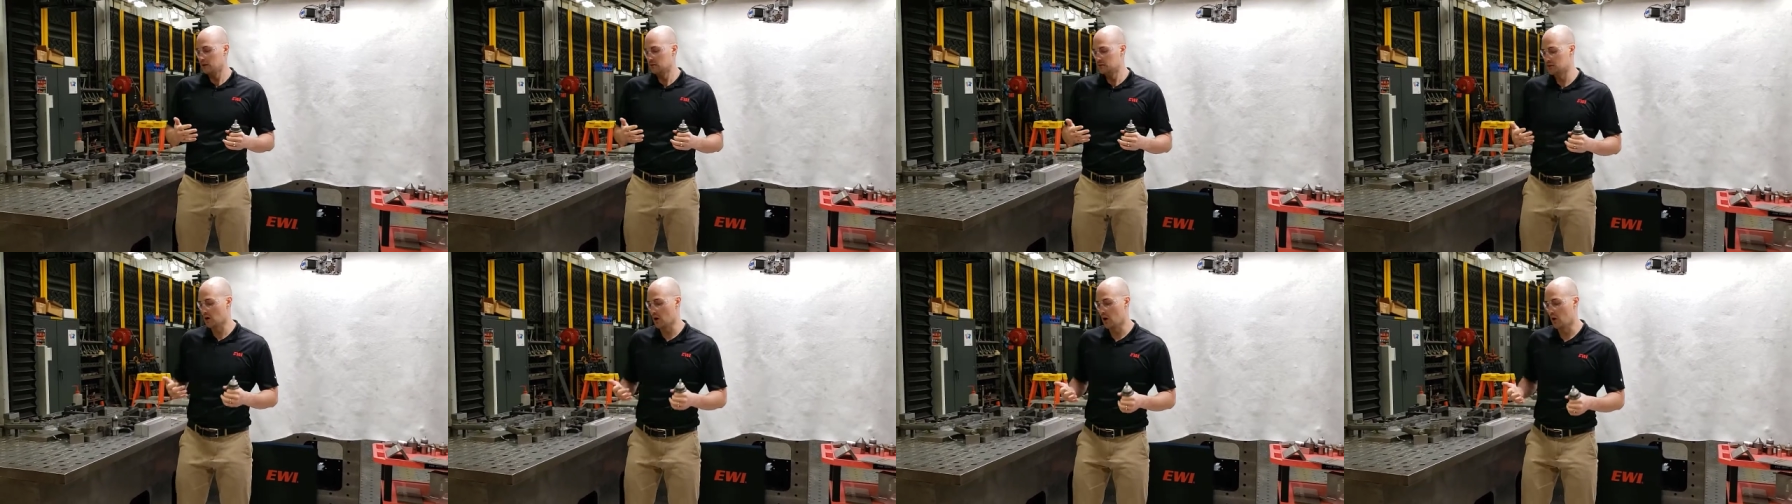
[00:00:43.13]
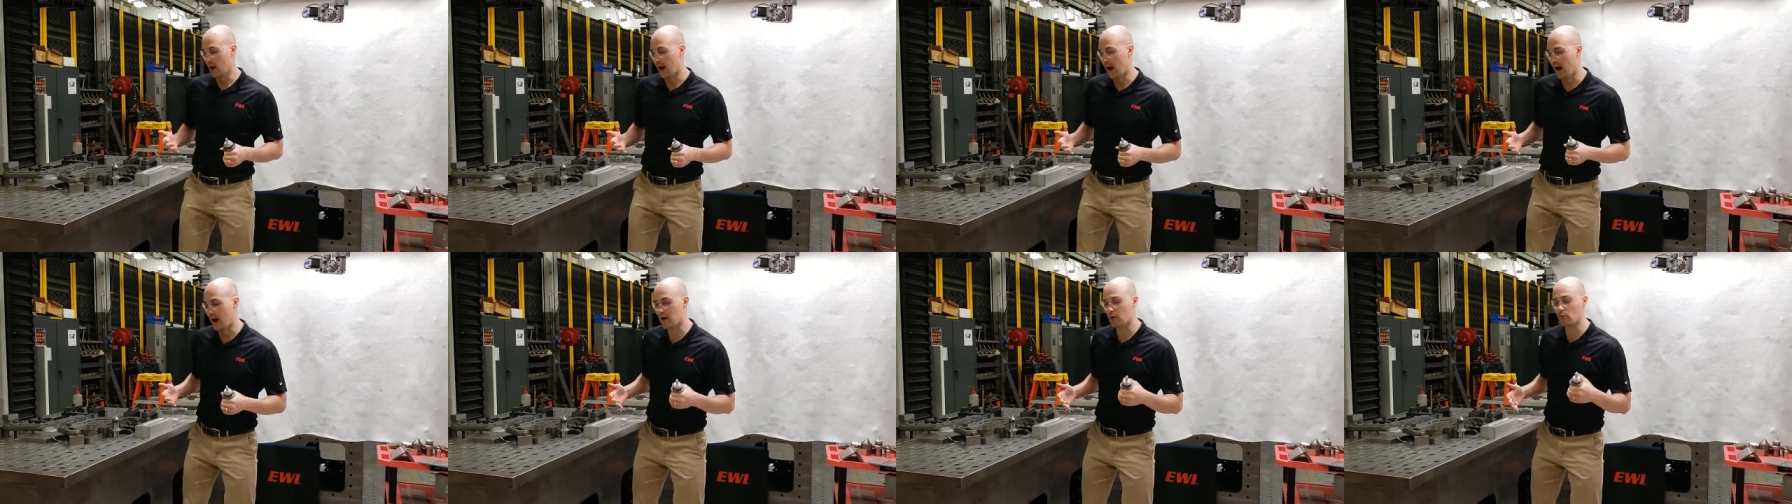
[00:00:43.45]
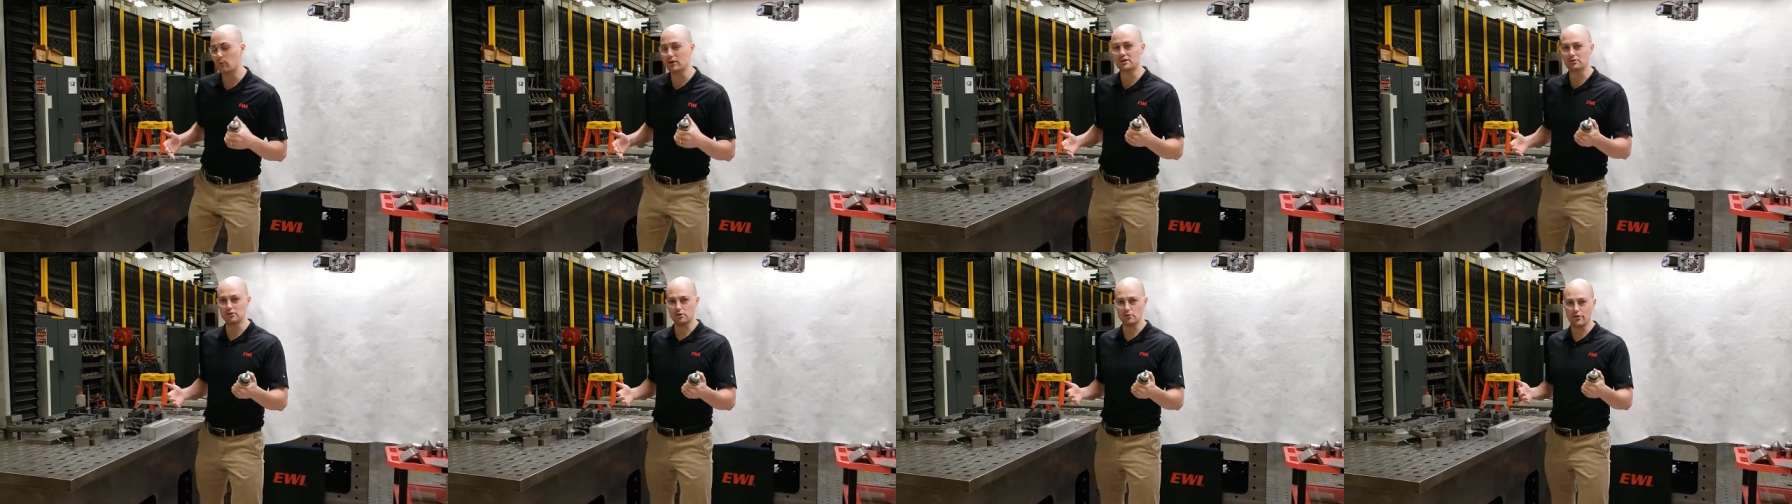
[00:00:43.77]
So
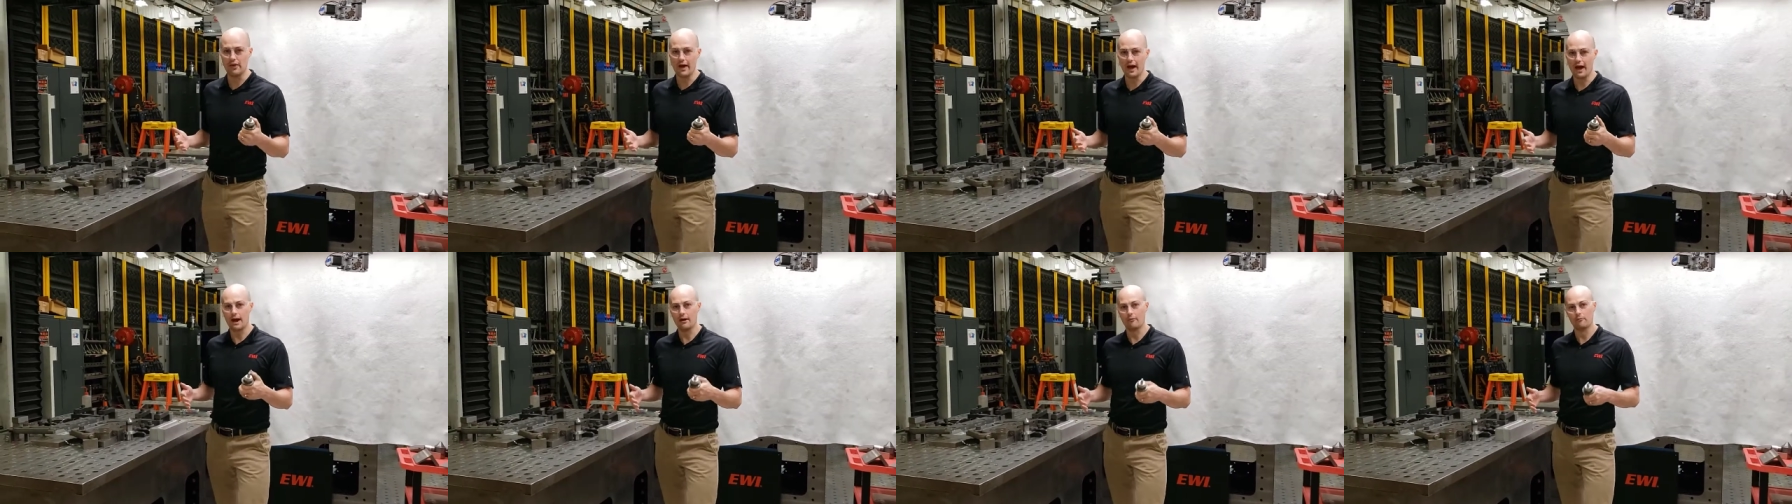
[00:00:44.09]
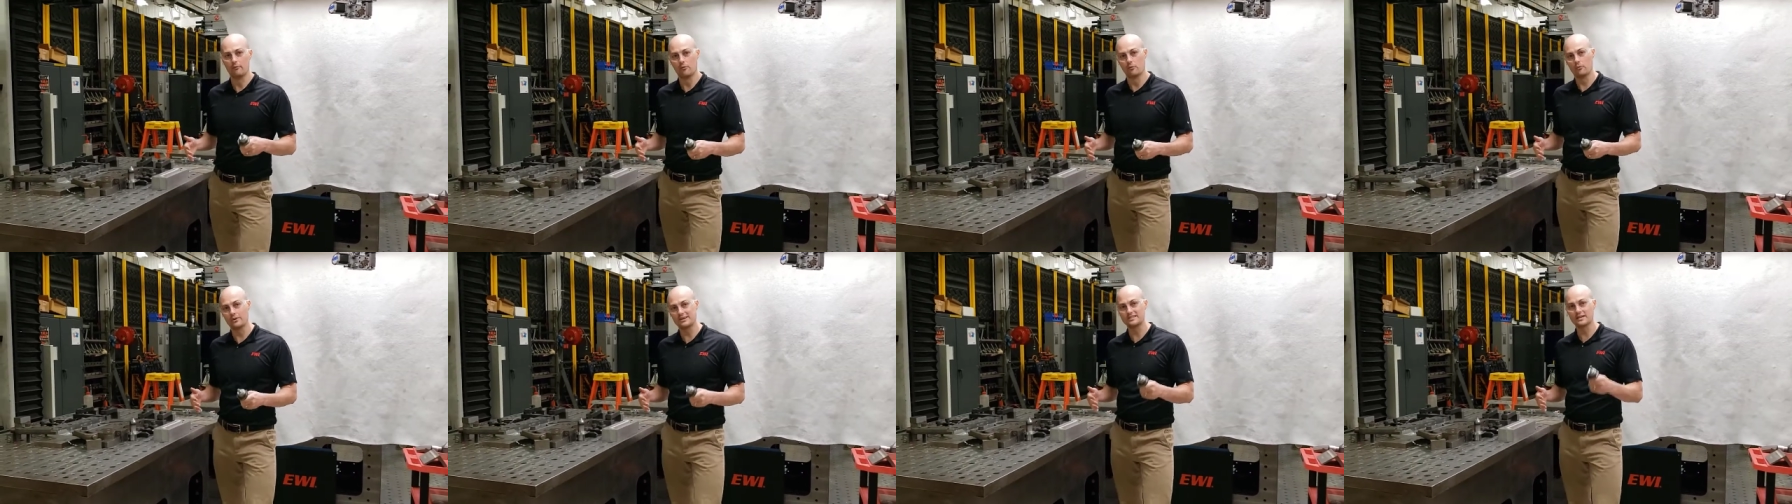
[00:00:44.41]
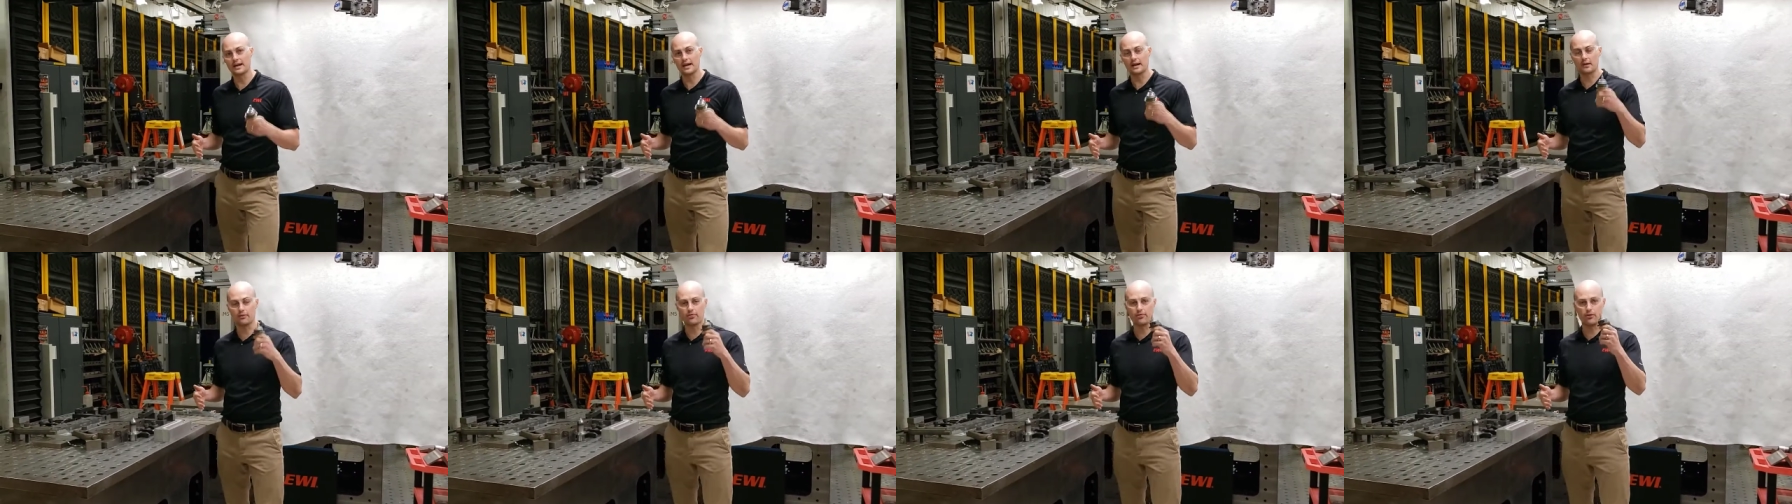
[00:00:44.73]
how do we do that? We
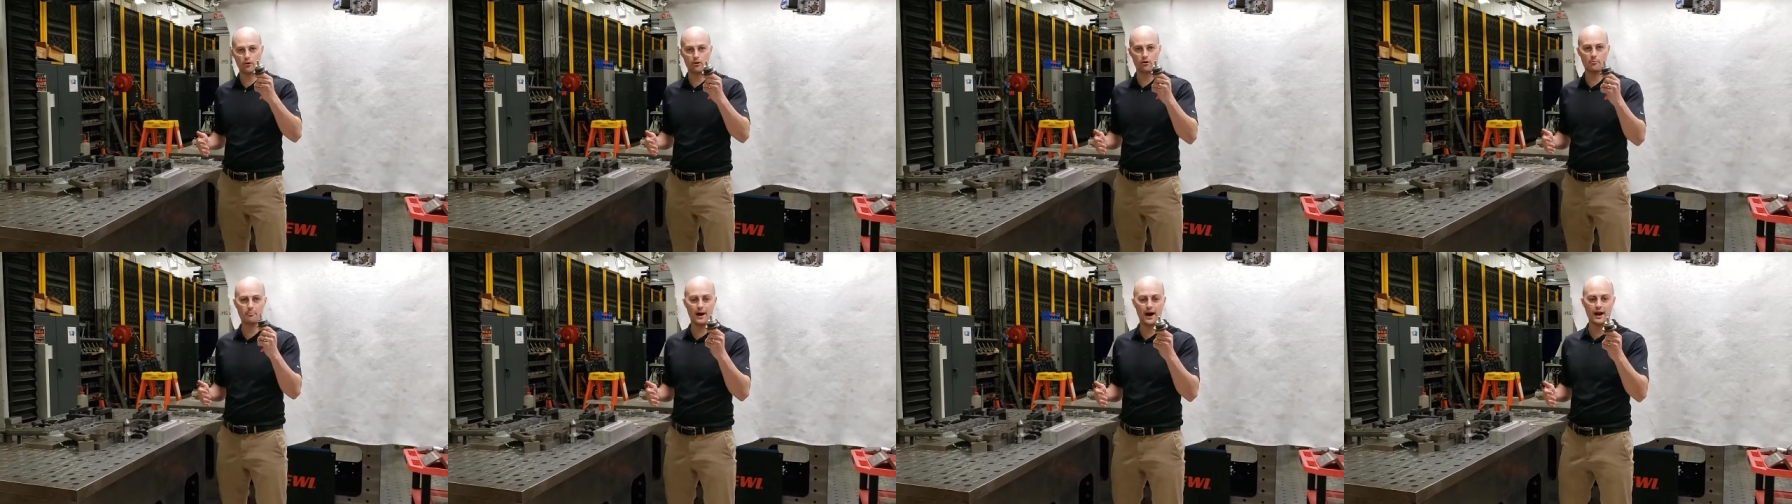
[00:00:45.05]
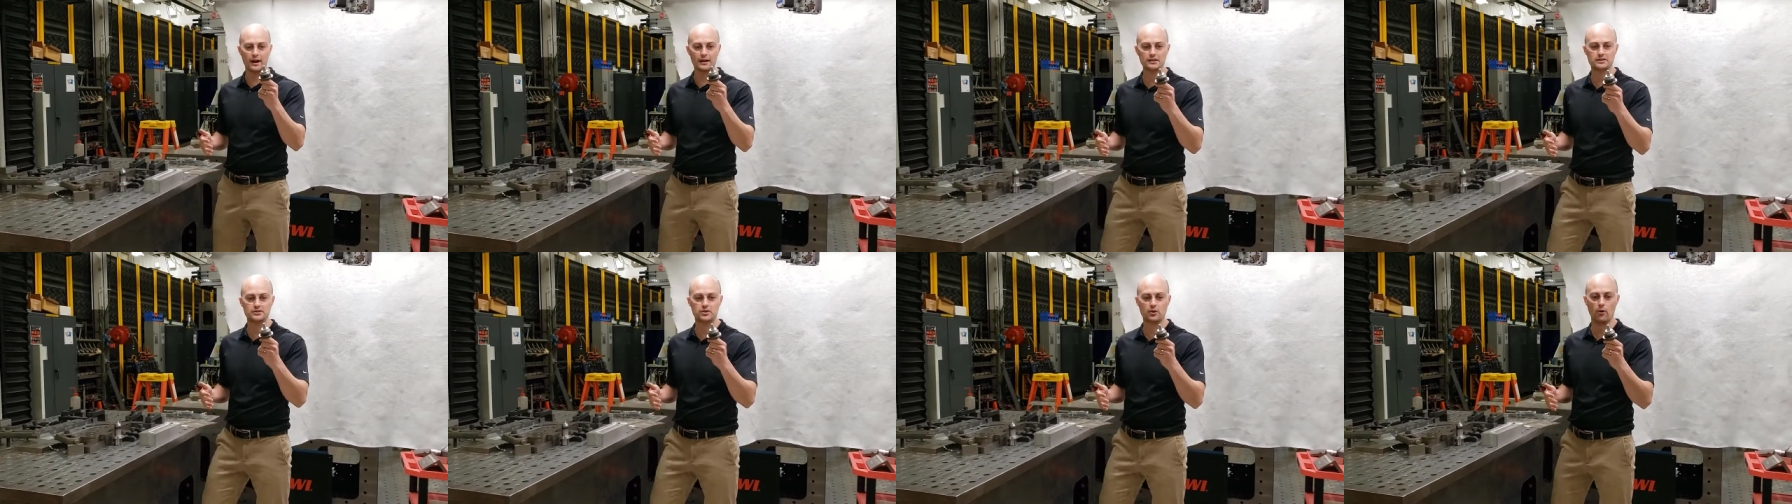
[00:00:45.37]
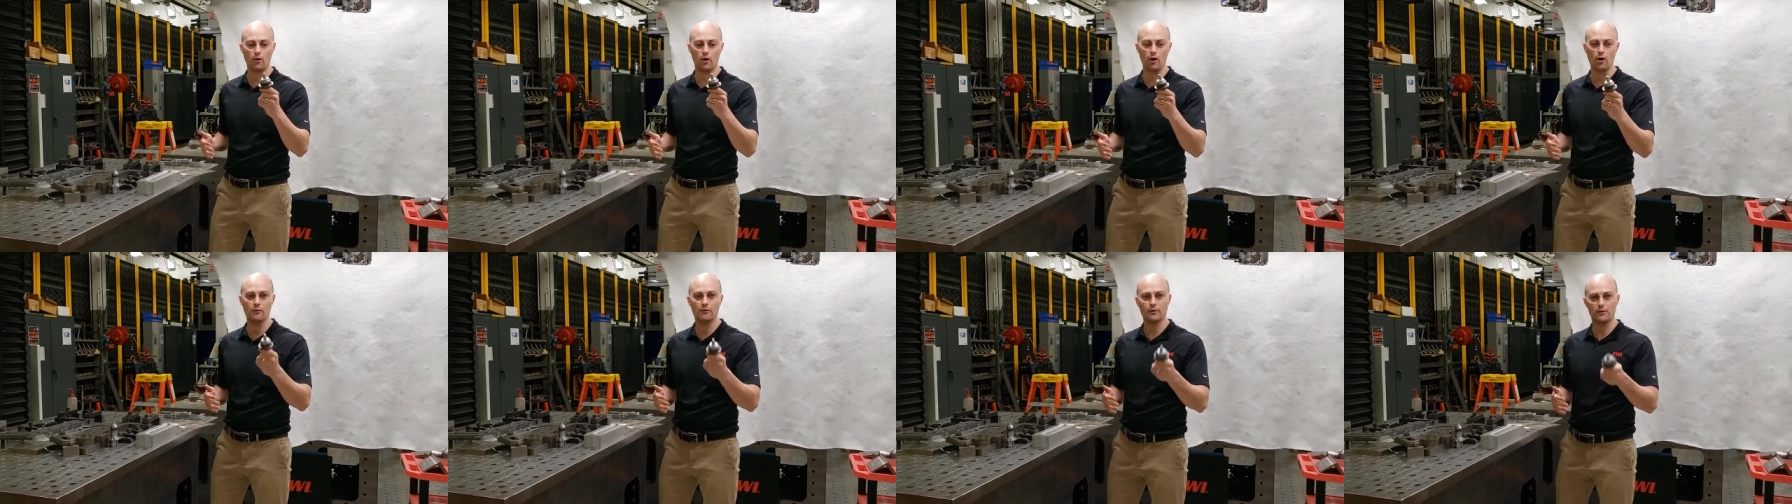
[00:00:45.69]
take a third body
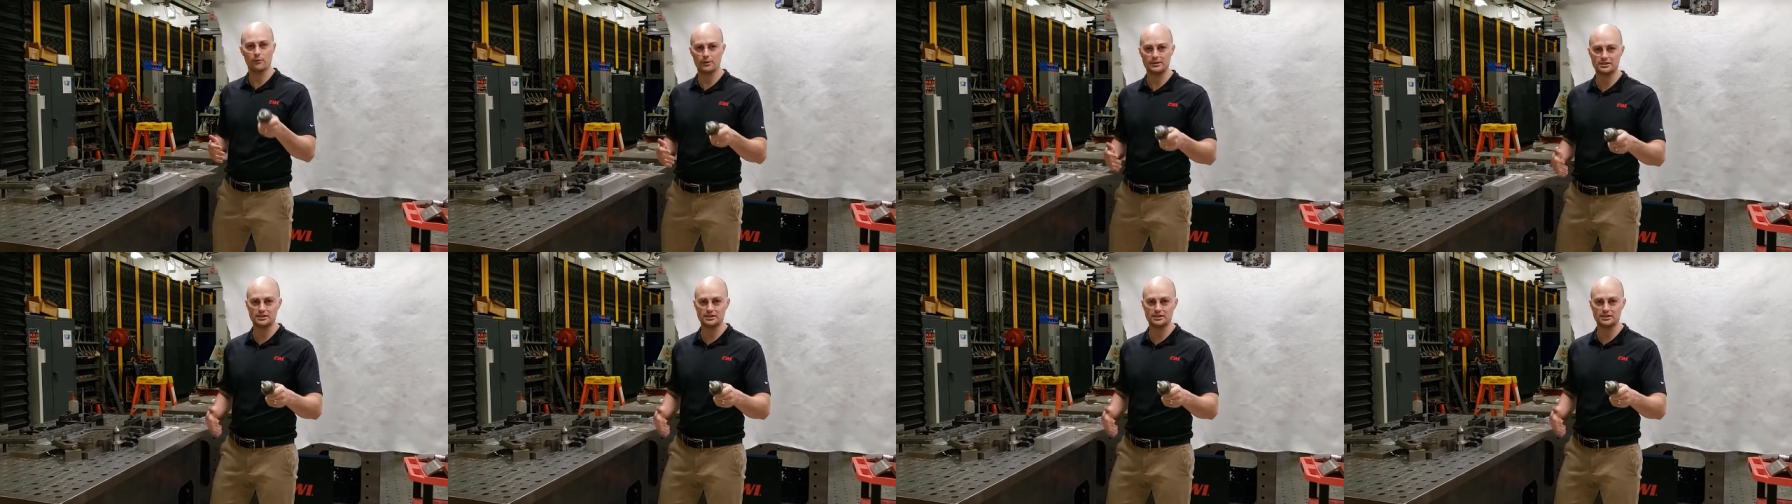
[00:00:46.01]
tool,